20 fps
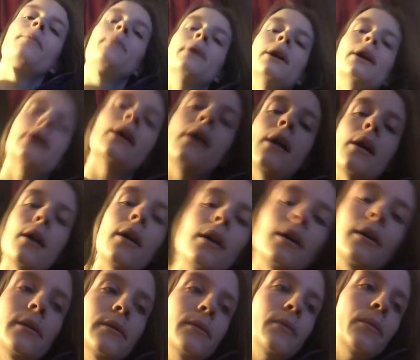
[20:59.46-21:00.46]
But,
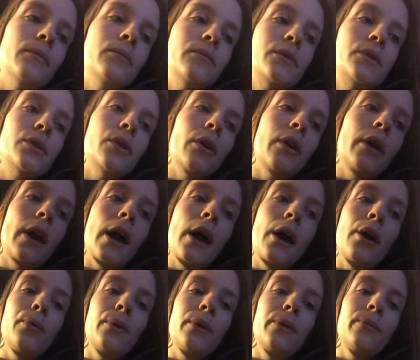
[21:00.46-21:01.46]
um, so
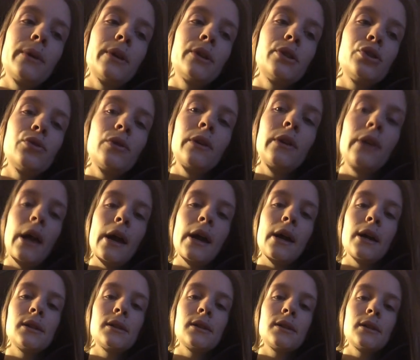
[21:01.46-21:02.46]
yeah, we've been doing
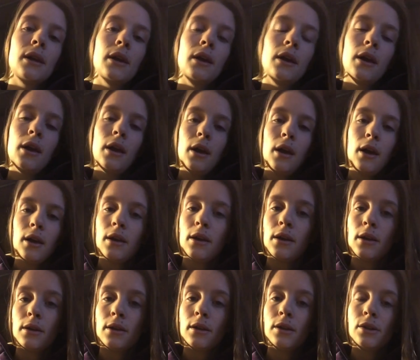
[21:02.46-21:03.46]
that
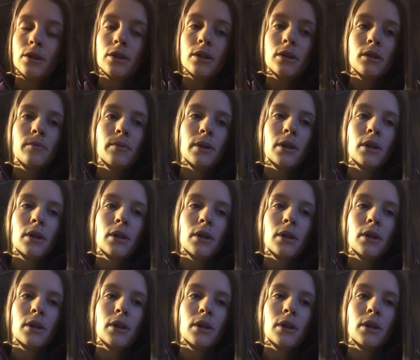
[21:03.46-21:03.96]
and it's just